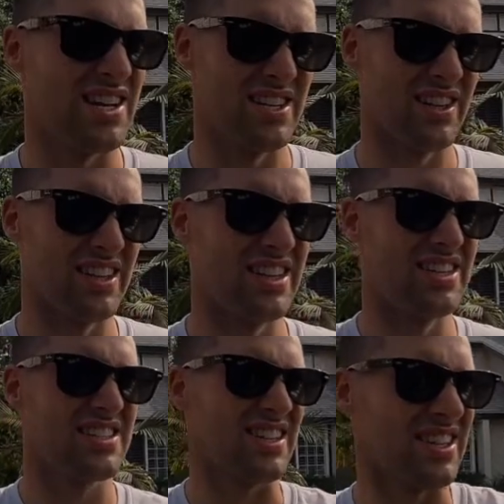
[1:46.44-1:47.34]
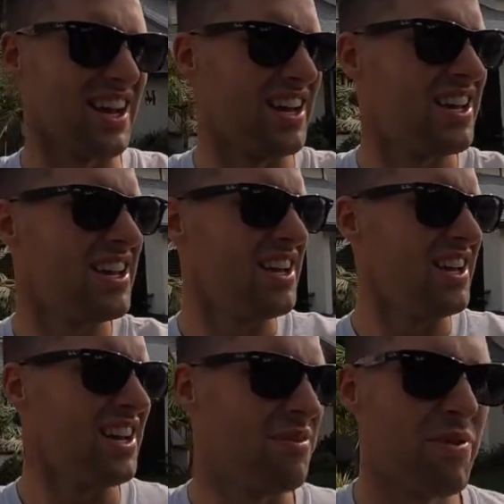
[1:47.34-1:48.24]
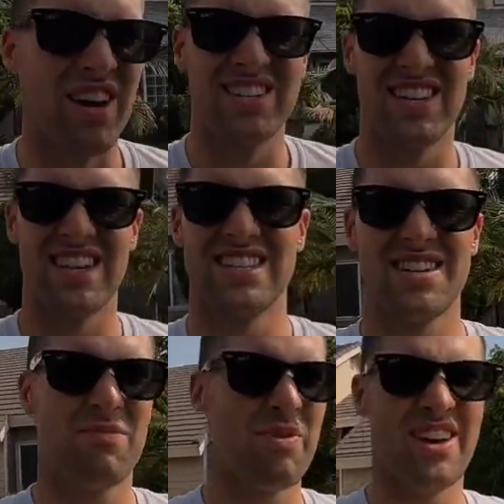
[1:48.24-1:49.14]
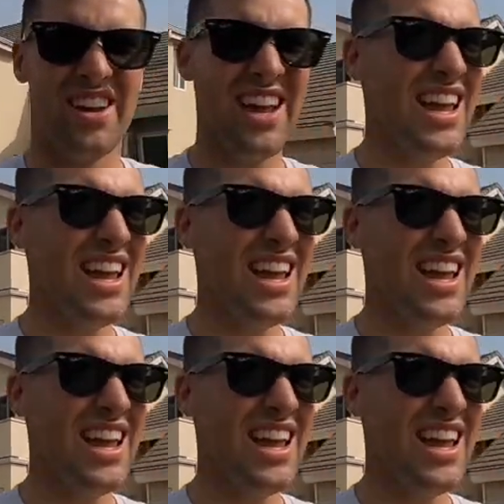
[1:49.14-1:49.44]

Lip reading: need to clean this, good God. A process, but